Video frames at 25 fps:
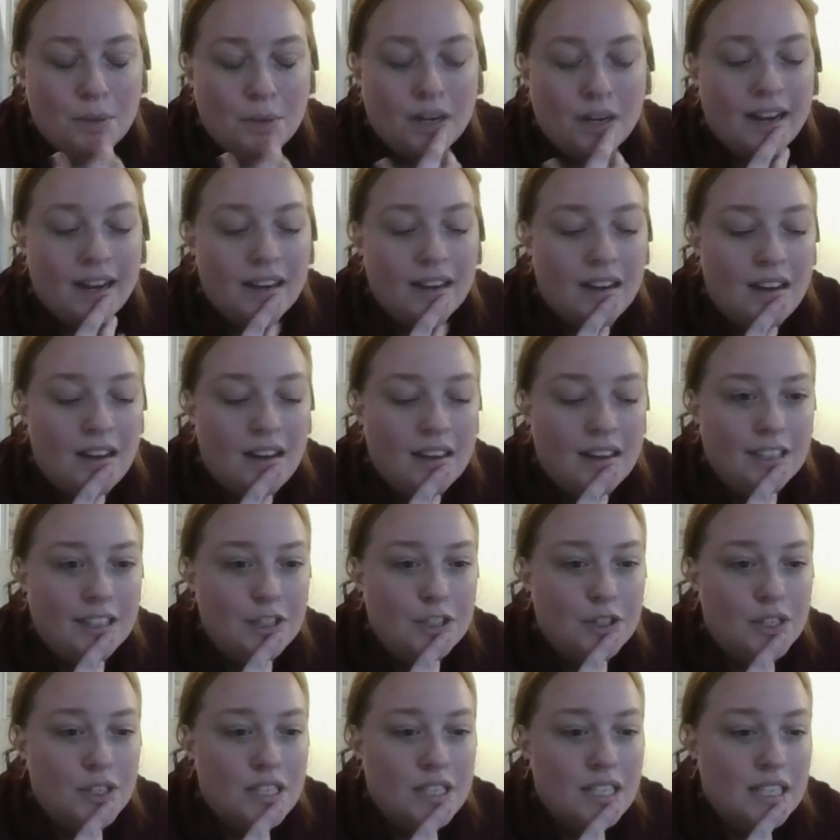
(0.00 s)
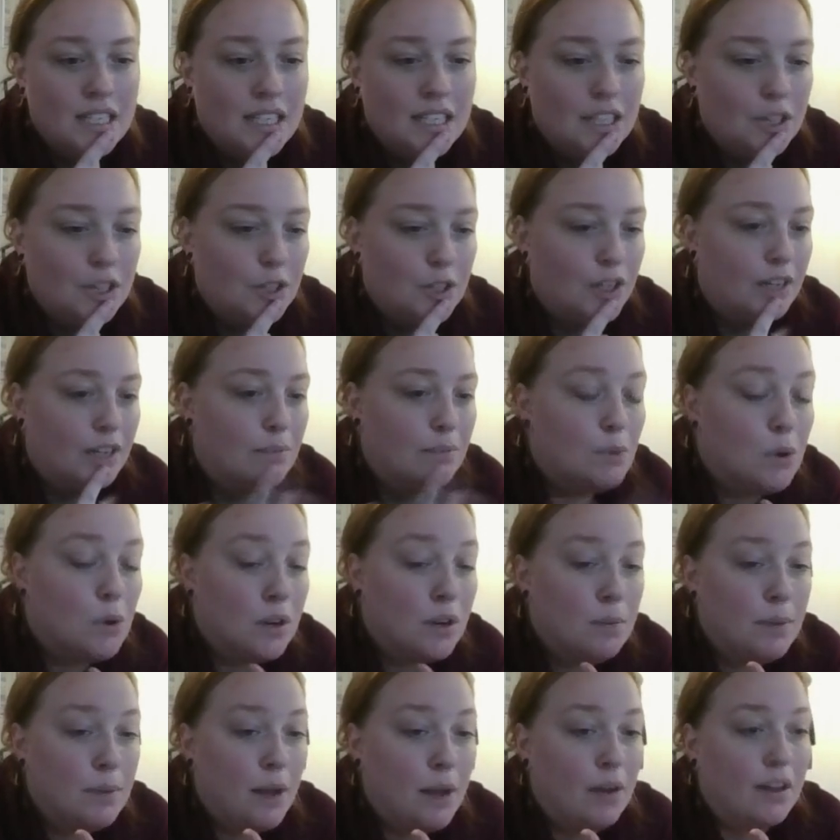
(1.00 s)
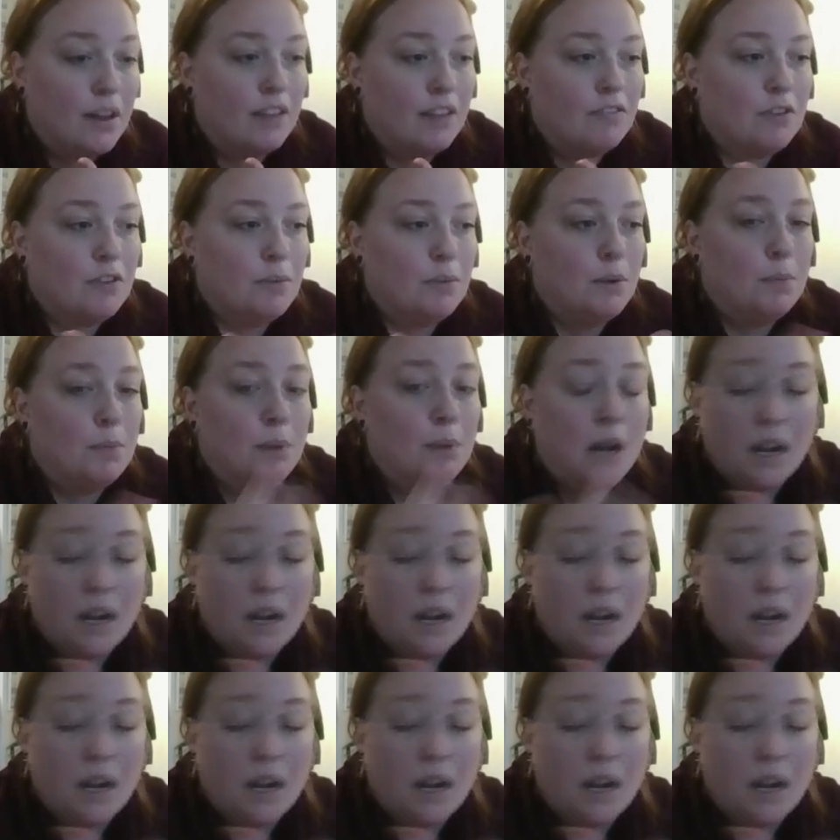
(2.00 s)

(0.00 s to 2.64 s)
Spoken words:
but I got interested in learning more about it from a